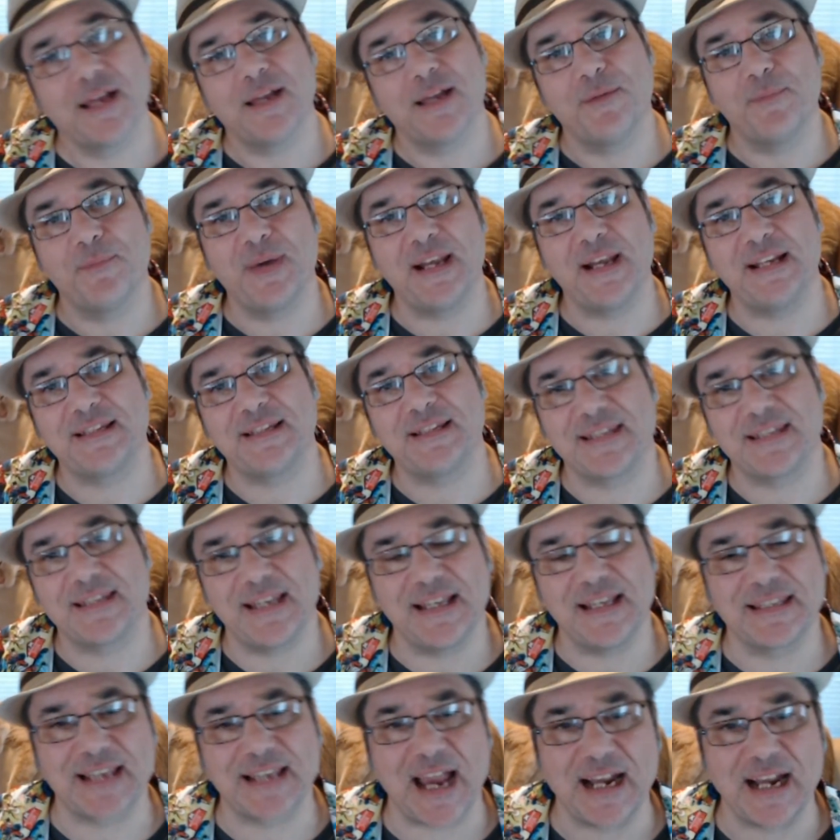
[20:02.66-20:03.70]
but
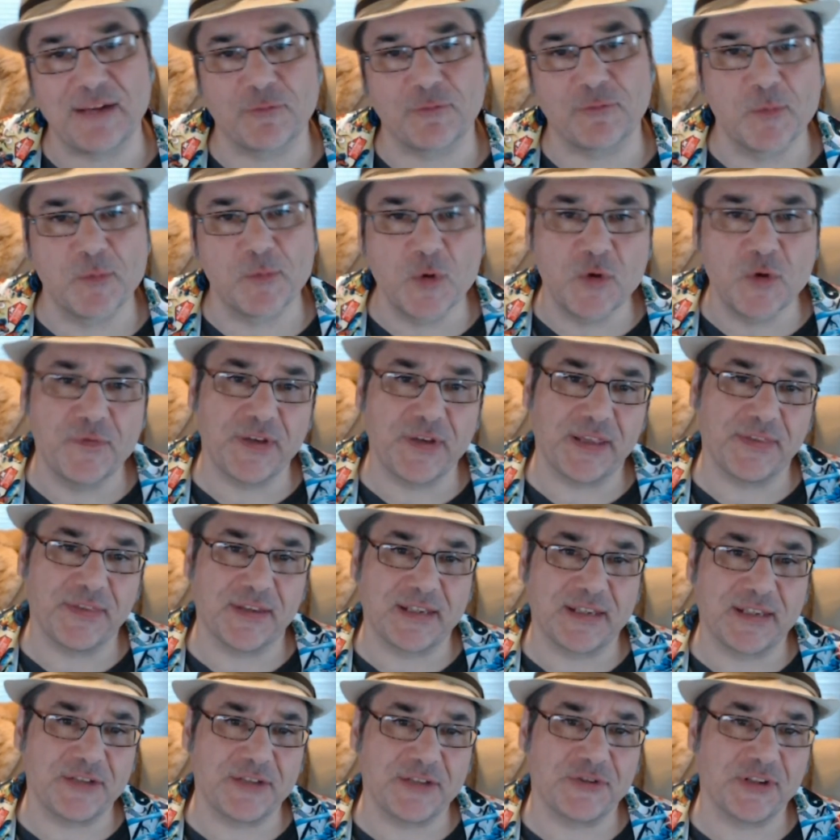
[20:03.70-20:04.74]
it's kind of removing the
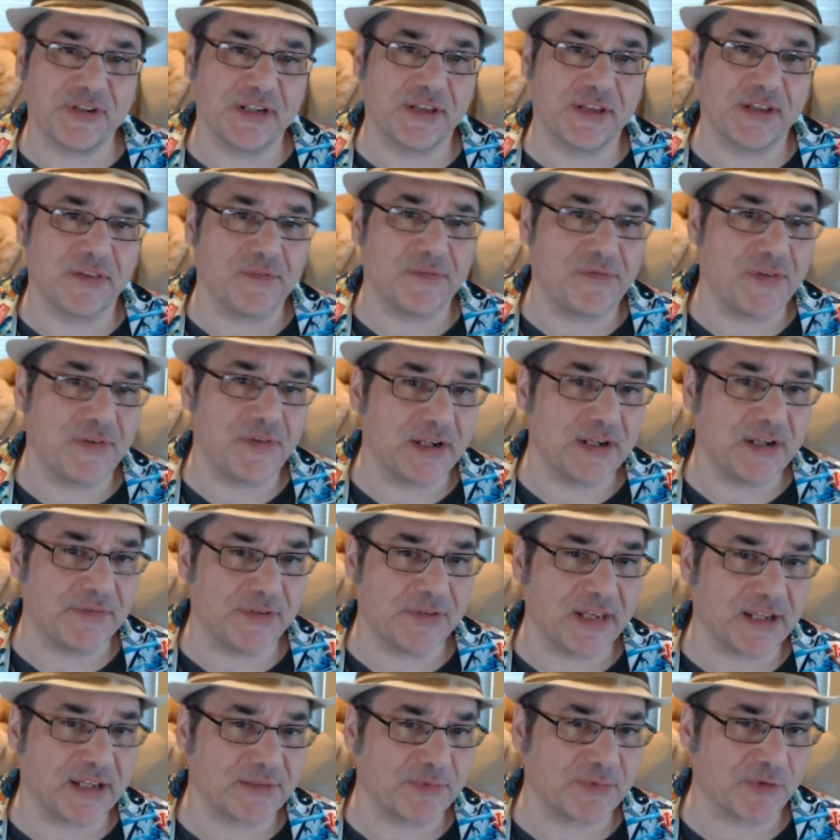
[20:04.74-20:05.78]
tension and the fun of
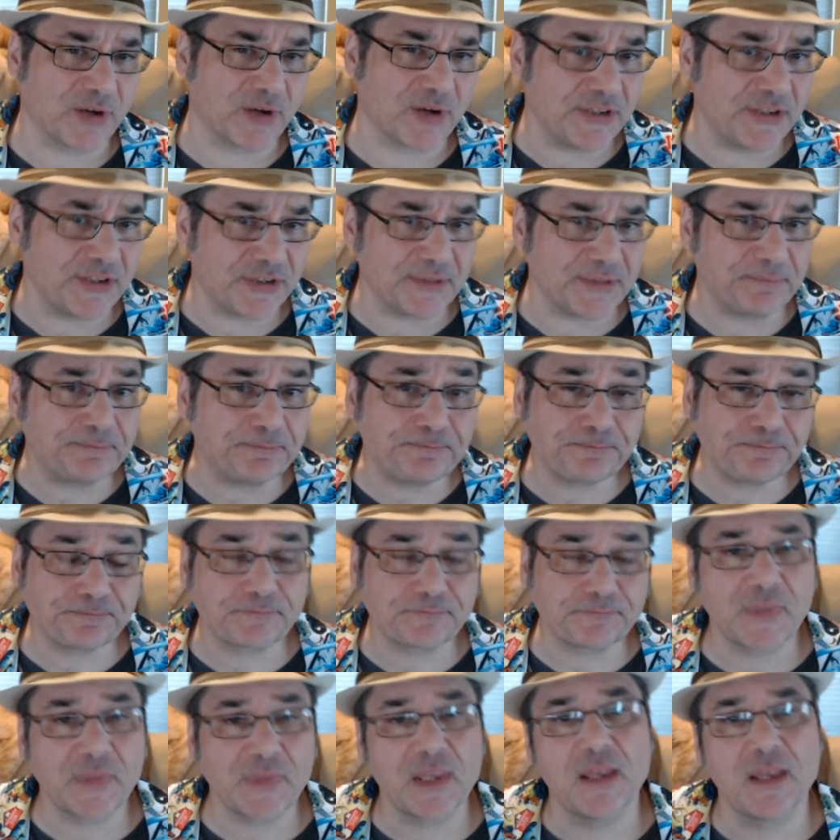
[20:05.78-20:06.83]
the exploration.
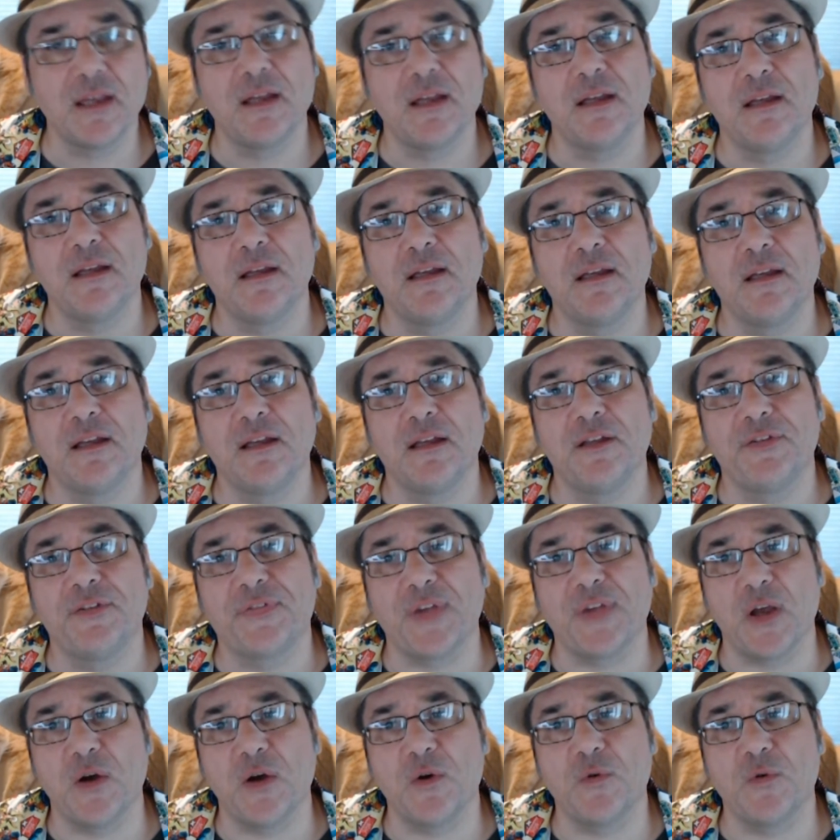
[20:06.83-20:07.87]

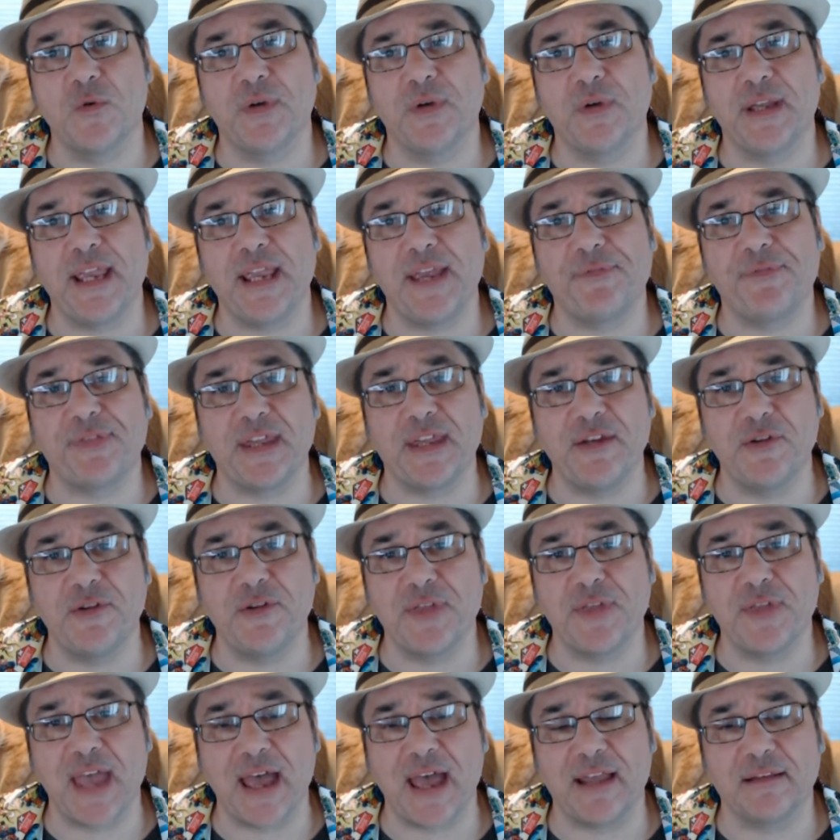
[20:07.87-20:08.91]
So if they do
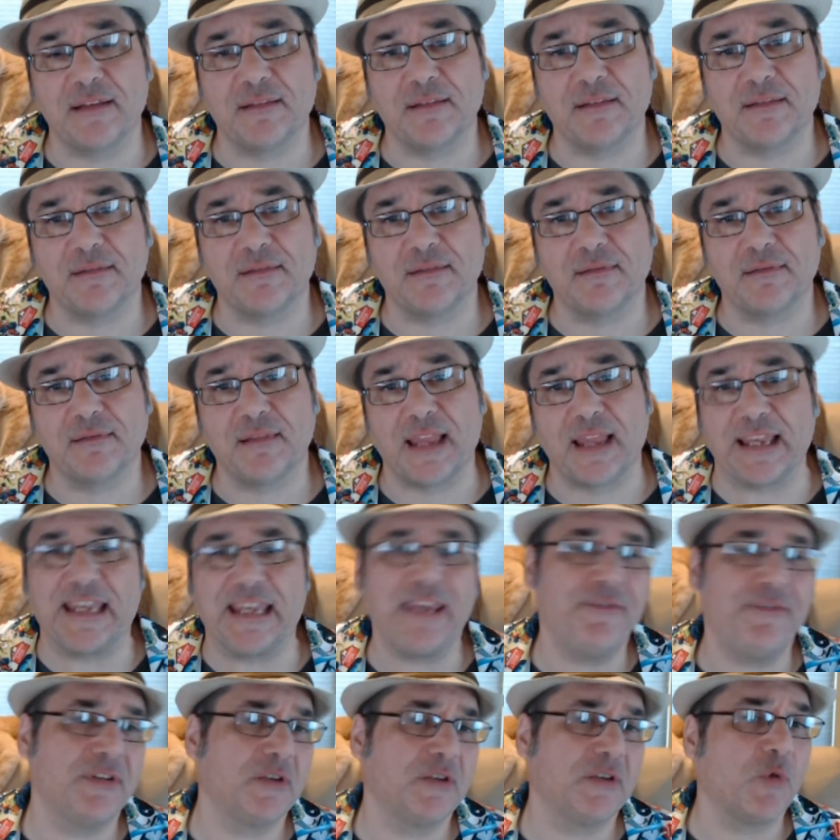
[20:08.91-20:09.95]
that, like
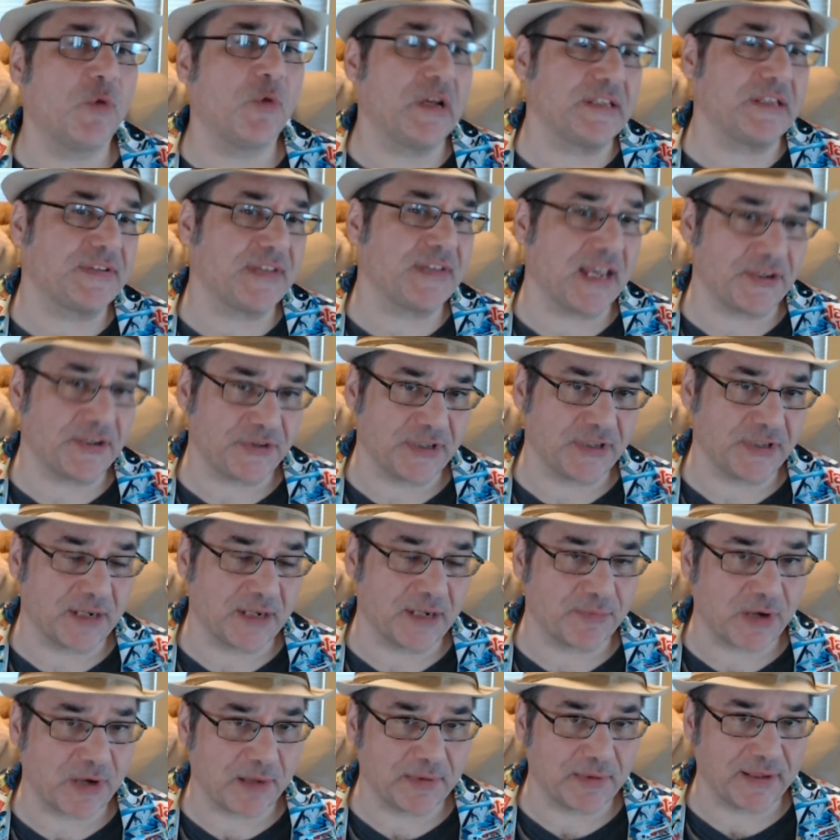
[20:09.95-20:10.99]
even in one session, I'd
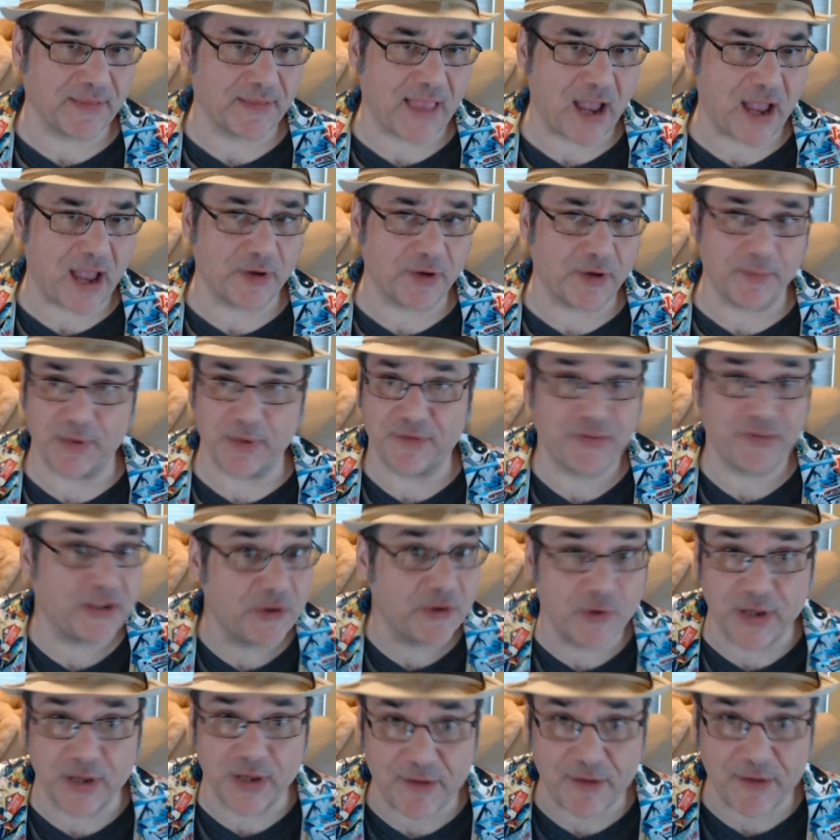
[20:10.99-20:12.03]
probably allow it. But if they
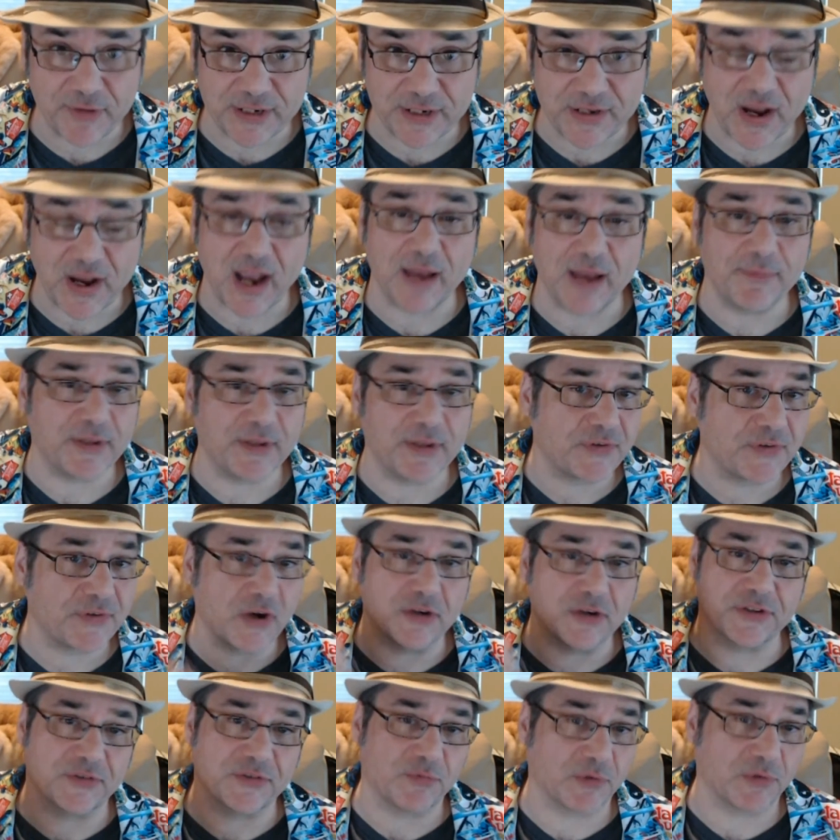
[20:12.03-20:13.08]
do it every time, they start
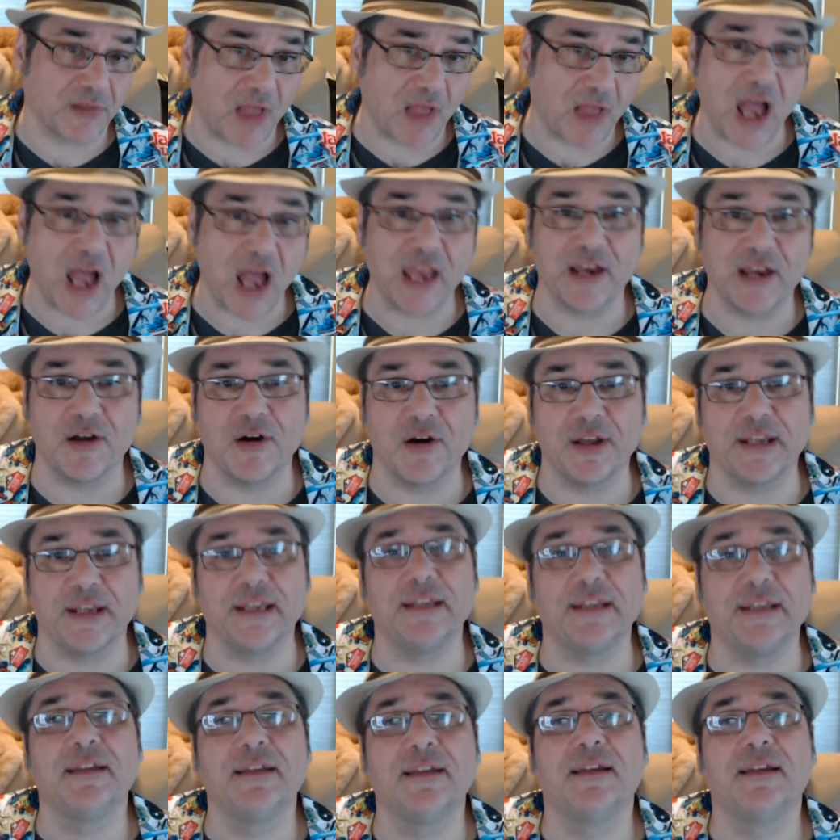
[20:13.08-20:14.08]
just relying on it